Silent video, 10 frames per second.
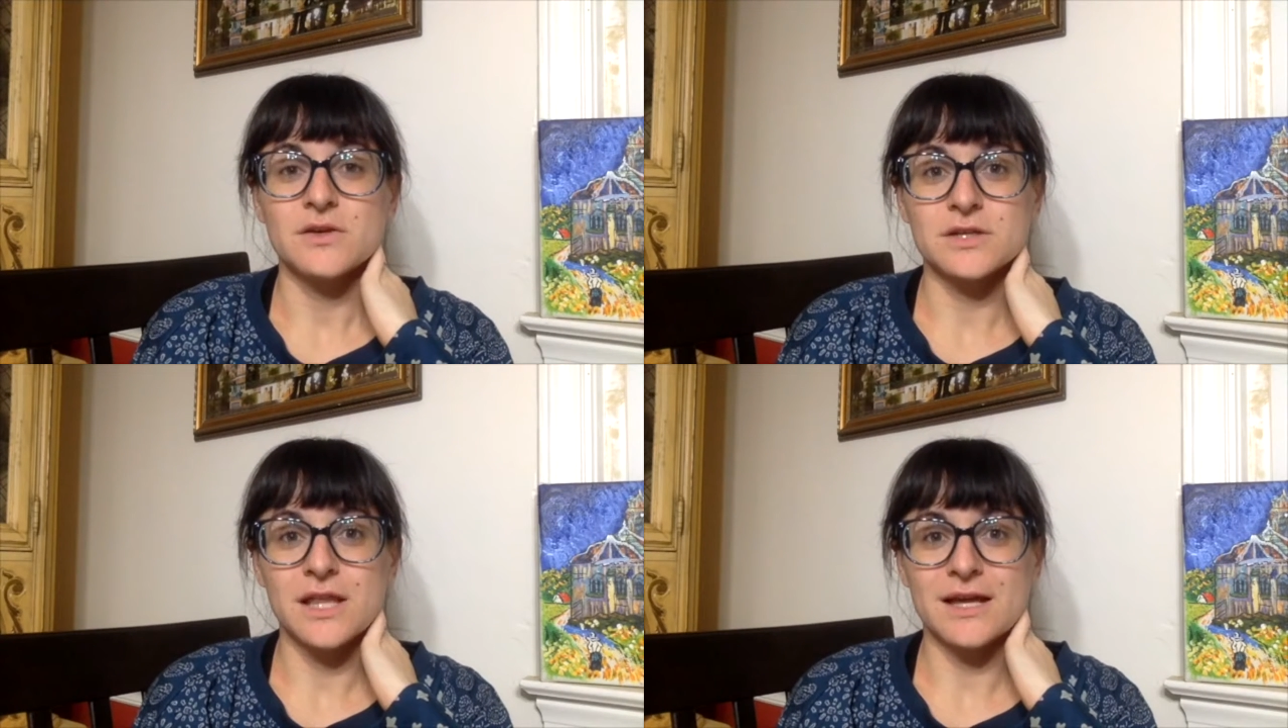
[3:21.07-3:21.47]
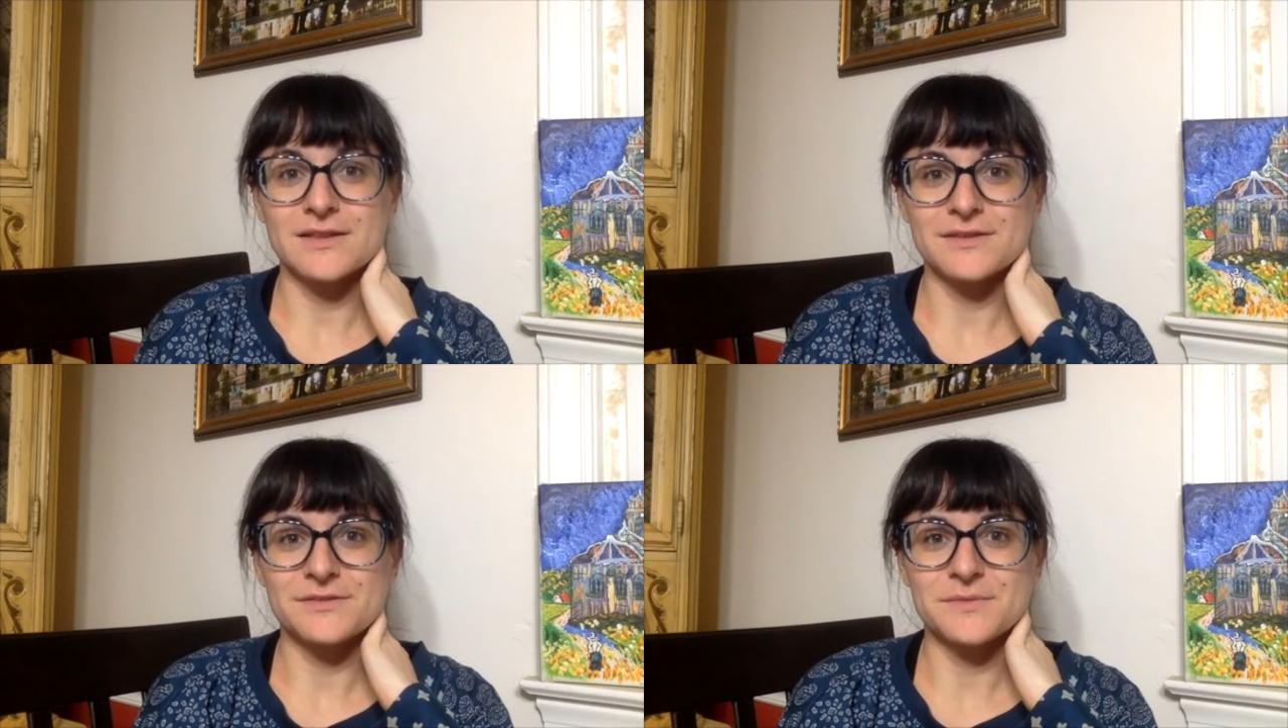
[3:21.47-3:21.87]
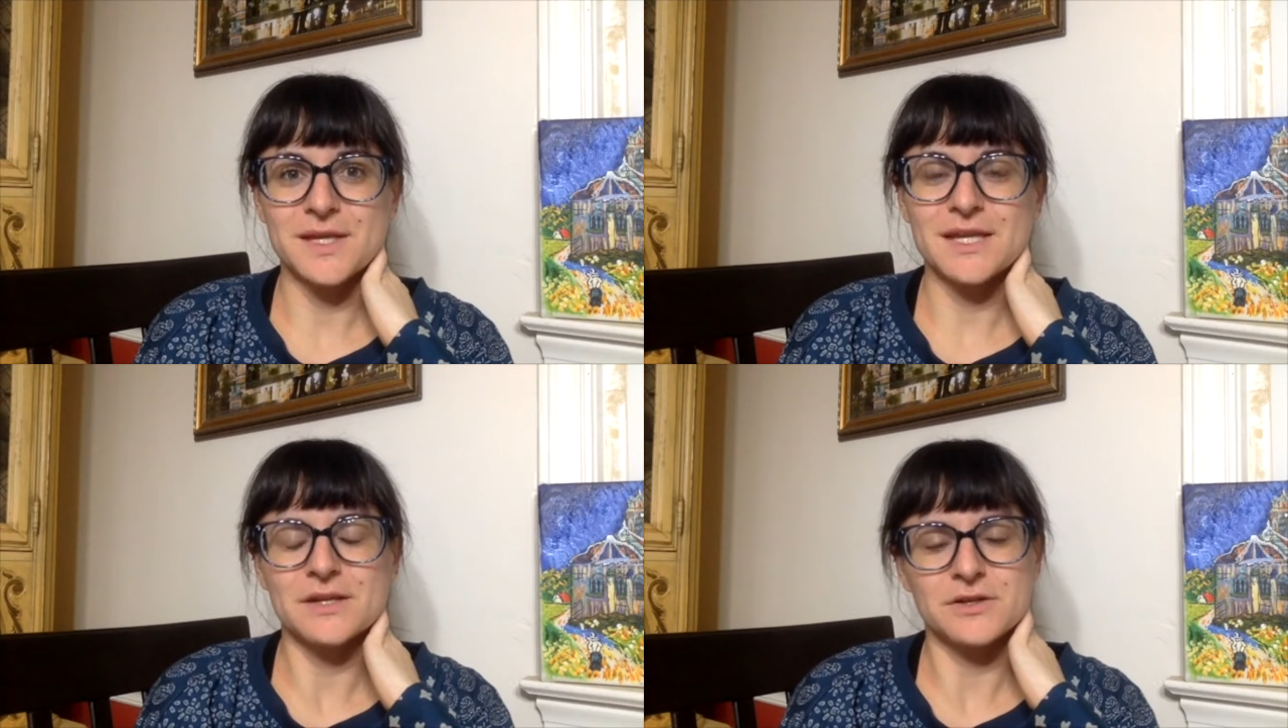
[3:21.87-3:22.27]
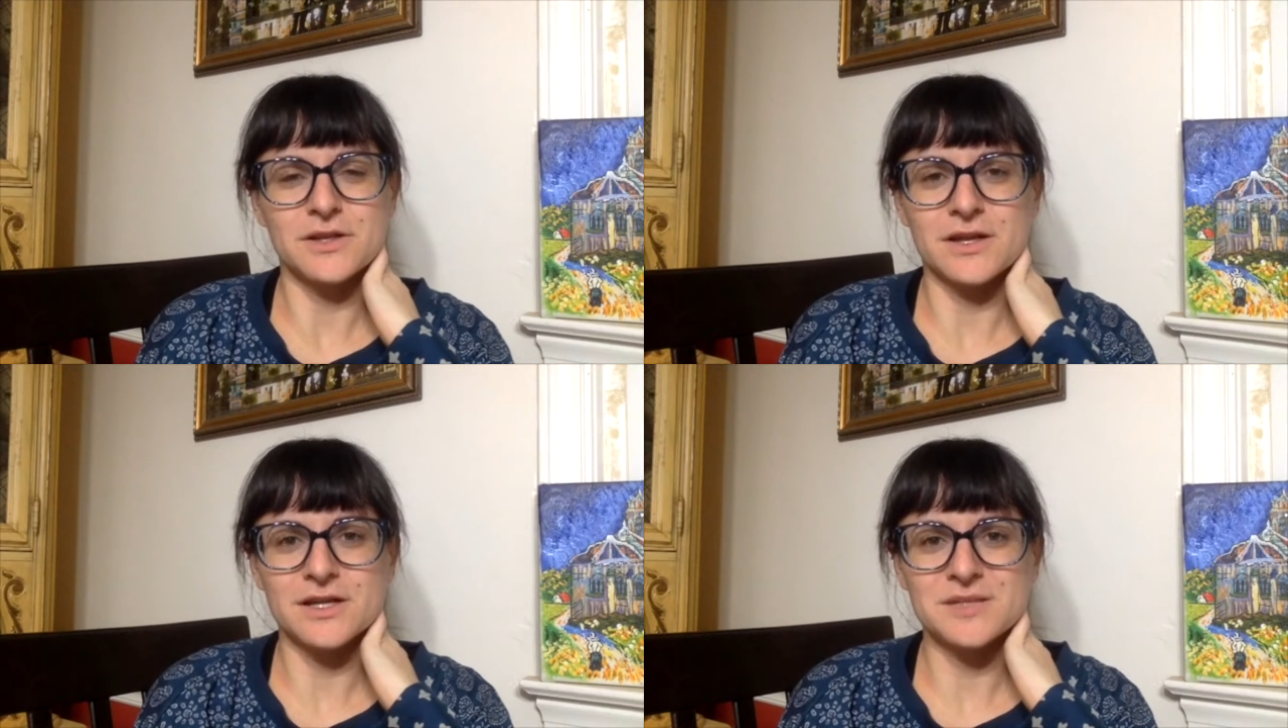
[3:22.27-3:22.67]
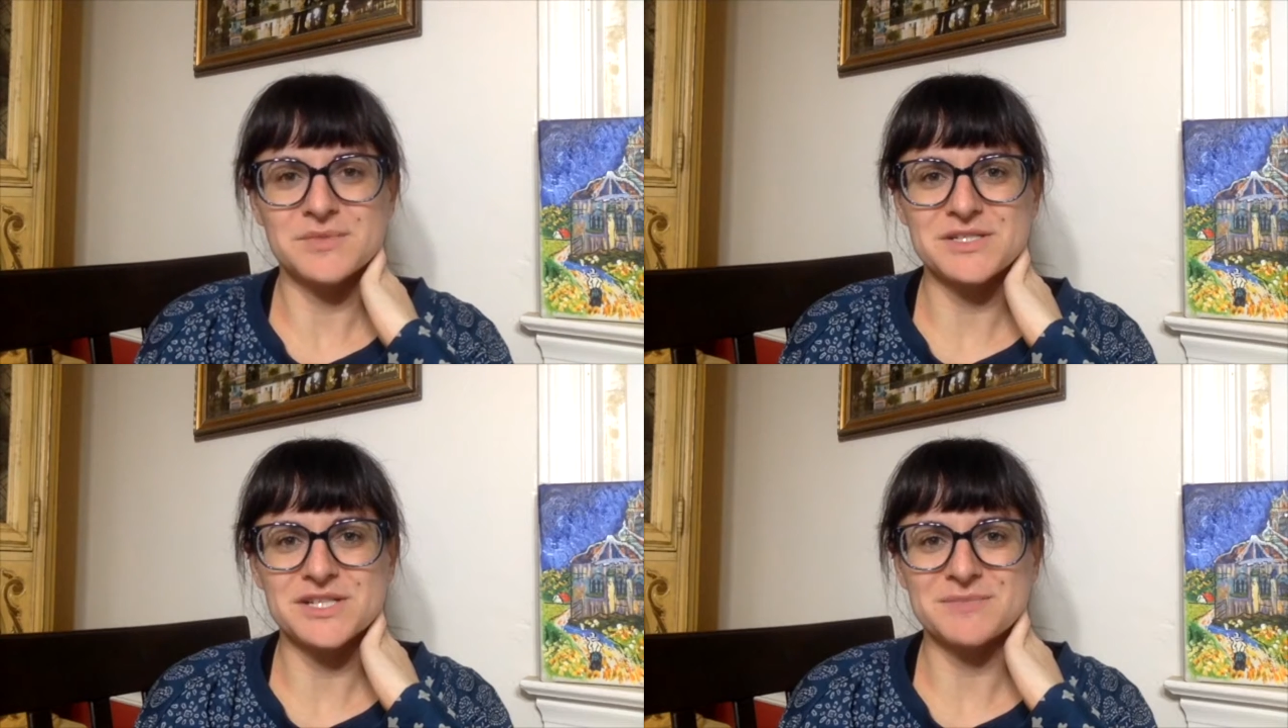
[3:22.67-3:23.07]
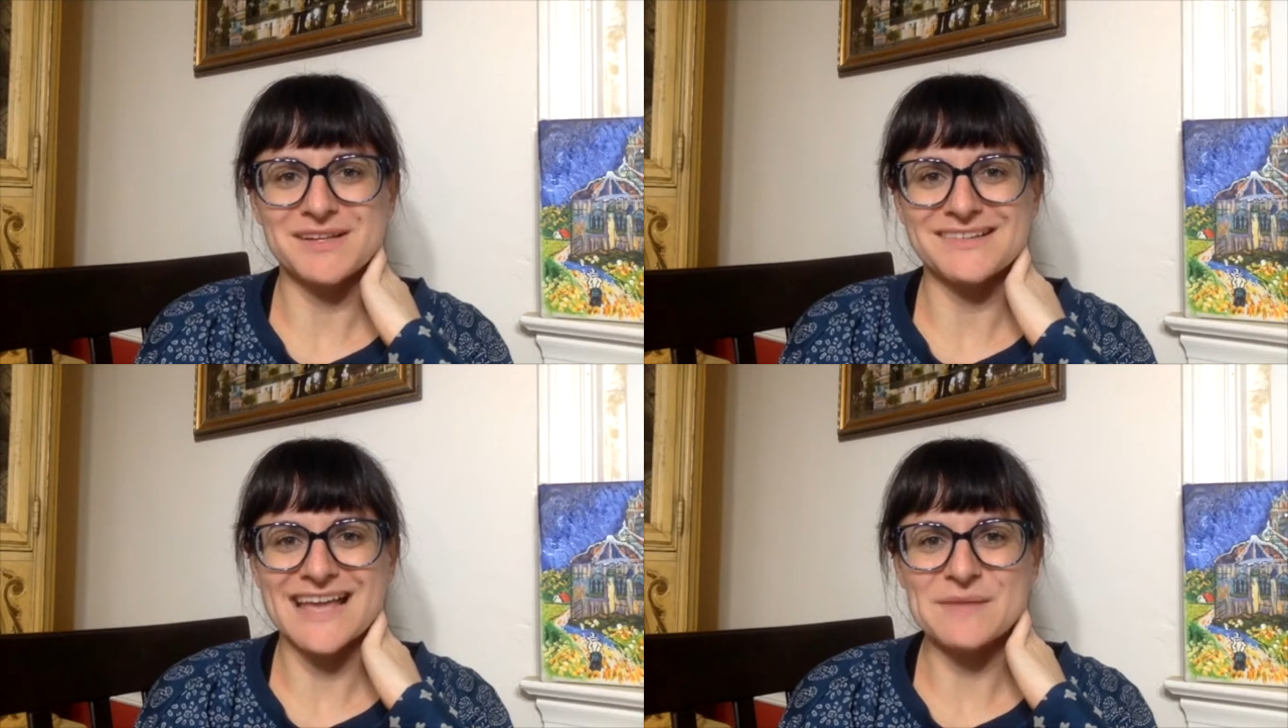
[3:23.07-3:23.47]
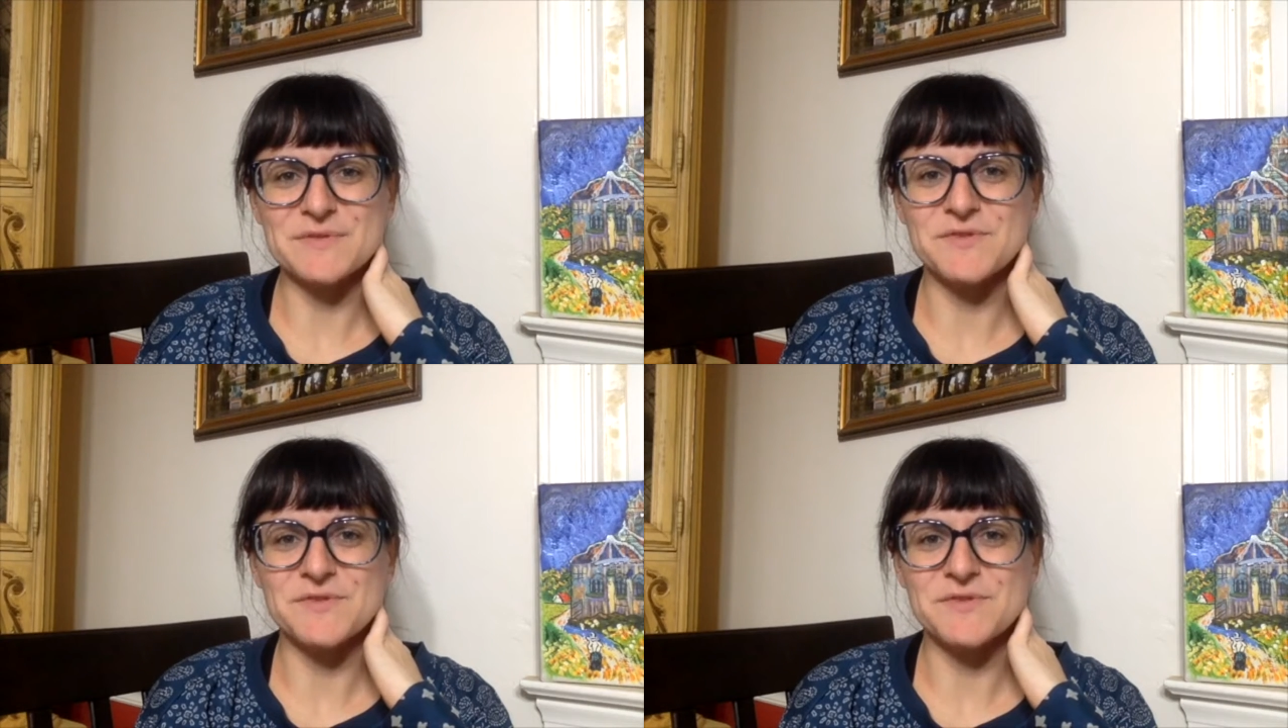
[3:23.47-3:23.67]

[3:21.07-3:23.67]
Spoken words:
Good luck this week, and good luck on the midterm exam.